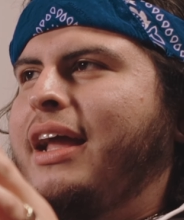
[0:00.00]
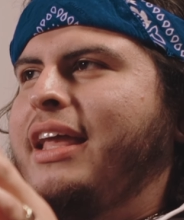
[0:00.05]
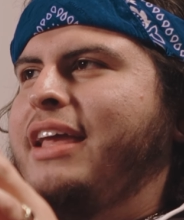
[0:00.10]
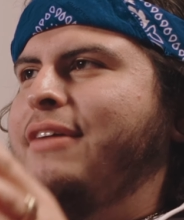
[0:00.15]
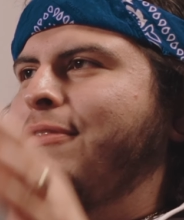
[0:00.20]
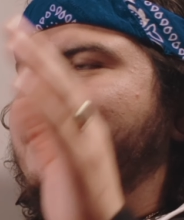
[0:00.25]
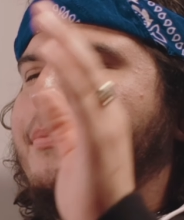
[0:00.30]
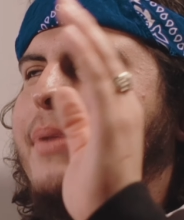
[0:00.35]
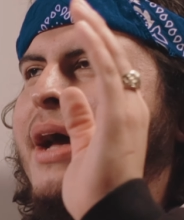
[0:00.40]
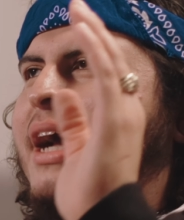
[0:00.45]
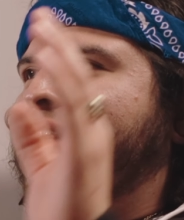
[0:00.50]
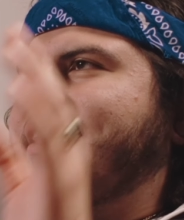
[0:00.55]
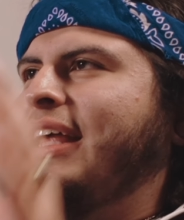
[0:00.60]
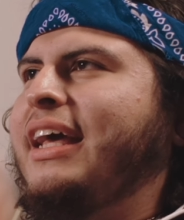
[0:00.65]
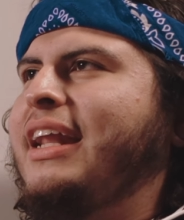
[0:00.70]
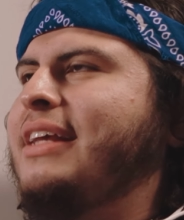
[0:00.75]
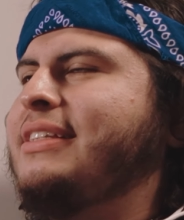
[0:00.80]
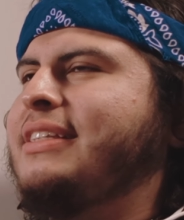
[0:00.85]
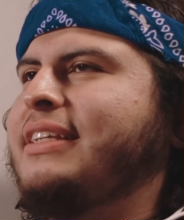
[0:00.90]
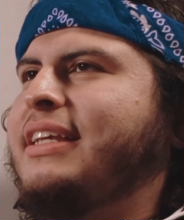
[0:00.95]
Even back
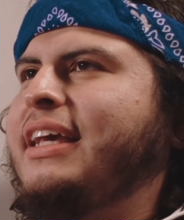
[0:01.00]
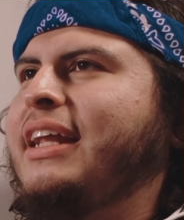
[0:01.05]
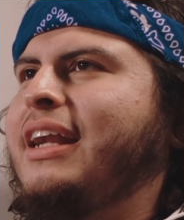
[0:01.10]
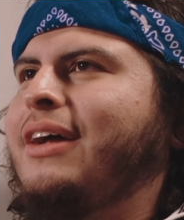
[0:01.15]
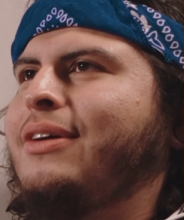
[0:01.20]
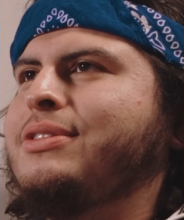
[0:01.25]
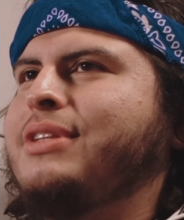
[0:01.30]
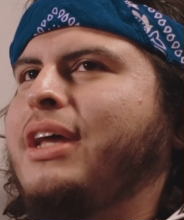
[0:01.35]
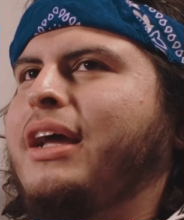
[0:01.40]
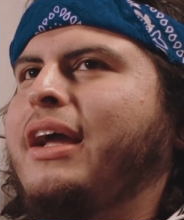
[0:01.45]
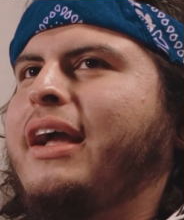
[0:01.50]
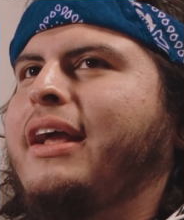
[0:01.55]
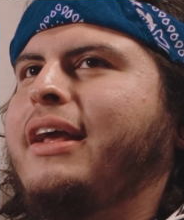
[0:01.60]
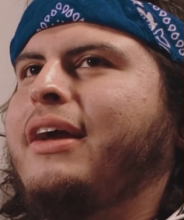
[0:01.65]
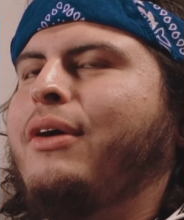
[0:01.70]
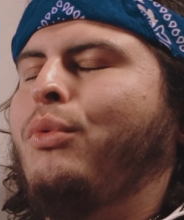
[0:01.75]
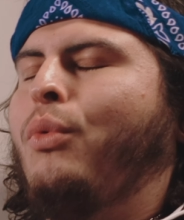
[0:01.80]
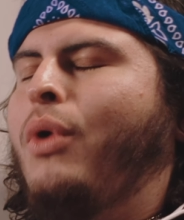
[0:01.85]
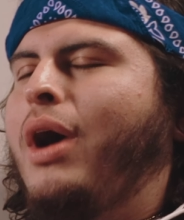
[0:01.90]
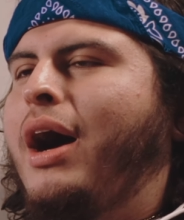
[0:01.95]
then as a kid, I was like,
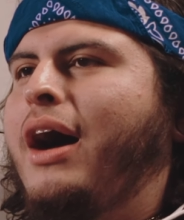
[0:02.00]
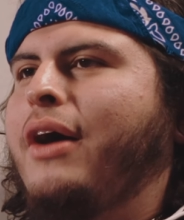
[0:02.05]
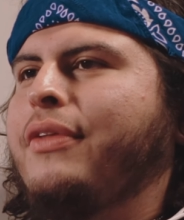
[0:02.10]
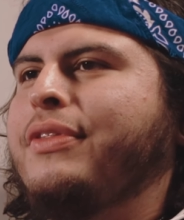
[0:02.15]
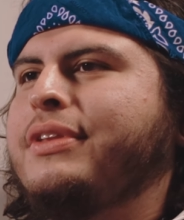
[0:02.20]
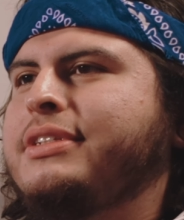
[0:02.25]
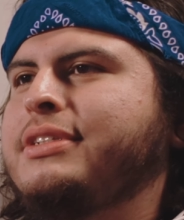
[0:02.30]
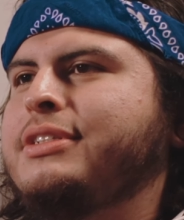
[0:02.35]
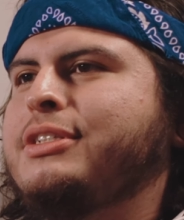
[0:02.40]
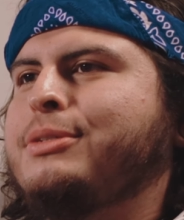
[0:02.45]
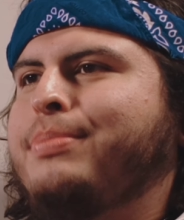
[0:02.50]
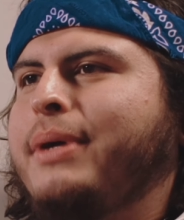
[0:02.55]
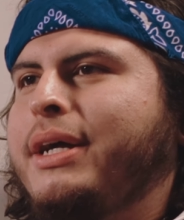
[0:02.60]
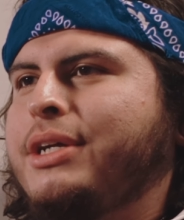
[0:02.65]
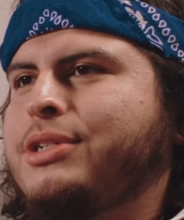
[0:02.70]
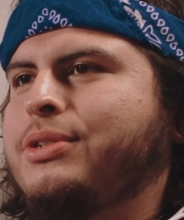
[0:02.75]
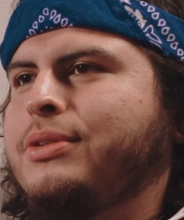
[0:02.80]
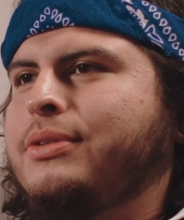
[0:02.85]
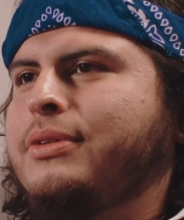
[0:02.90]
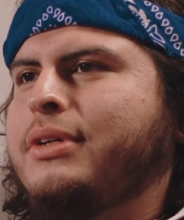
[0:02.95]
wow, this is
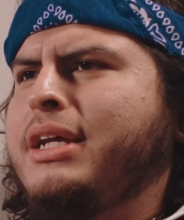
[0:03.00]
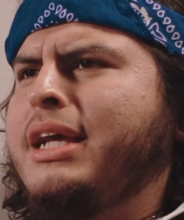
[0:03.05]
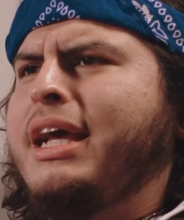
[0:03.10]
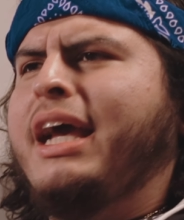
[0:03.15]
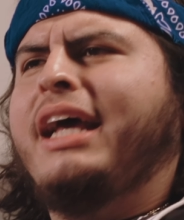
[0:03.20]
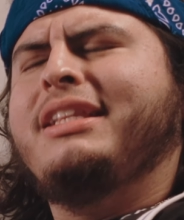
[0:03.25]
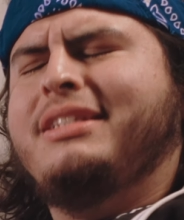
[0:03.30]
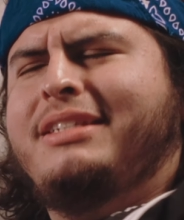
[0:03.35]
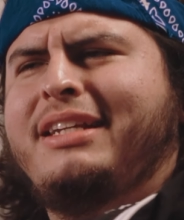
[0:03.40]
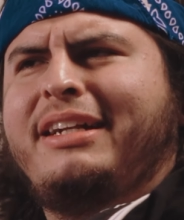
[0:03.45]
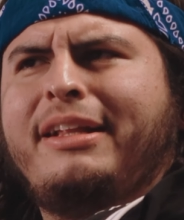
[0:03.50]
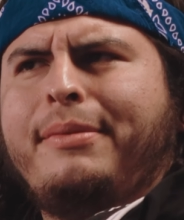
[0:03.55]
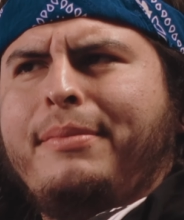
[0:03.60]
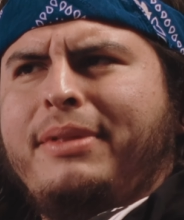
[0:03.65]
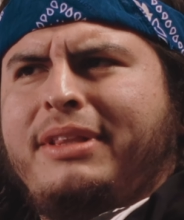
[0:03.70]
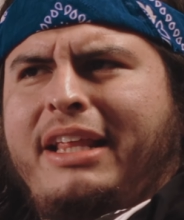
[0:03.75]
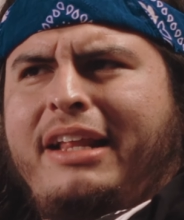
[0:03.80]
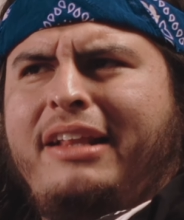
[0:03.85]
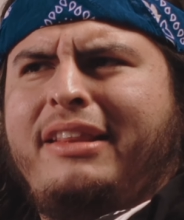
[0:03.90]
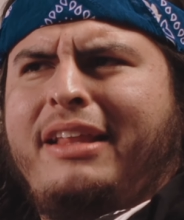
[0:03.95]
special. And
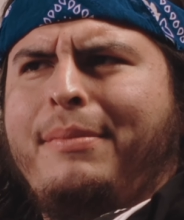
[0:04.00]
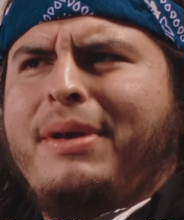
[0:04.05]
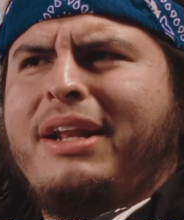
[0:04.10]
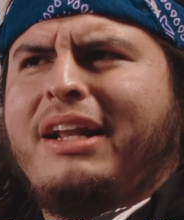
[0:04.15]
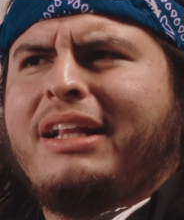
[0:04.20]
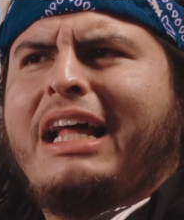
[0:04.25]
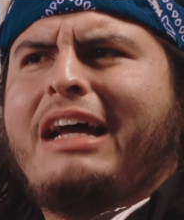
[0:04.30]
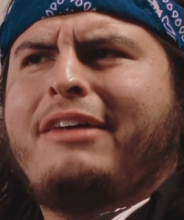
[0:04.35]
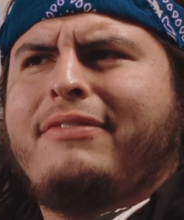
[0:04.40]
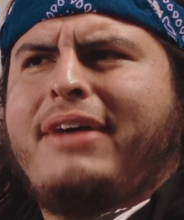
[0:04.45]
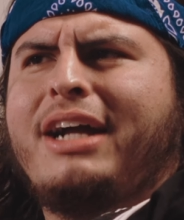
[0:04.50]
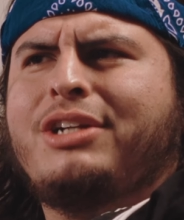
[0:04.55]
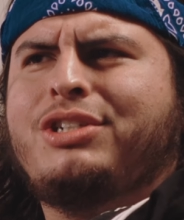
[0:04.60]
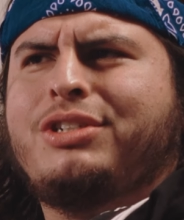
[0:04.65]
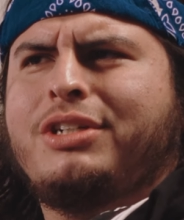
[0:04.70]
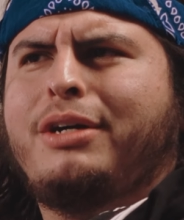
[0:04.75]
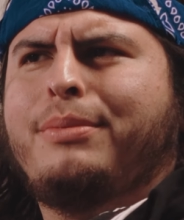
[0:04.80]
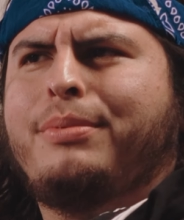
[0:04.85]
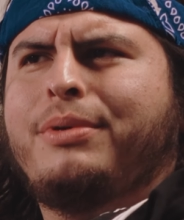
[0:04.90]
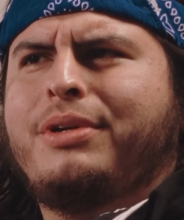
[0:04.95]
they made a live
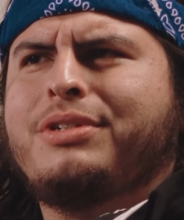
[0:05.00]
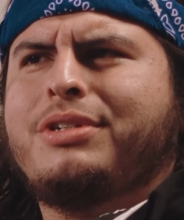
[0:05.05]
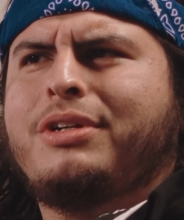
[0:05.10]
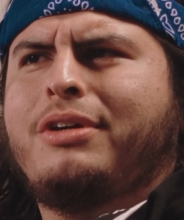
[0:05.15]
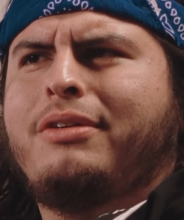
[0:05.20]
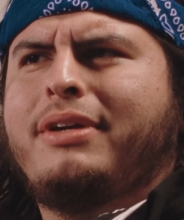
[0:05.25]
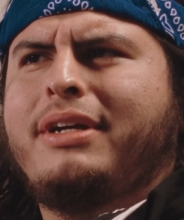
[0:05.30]
action a couple years ago,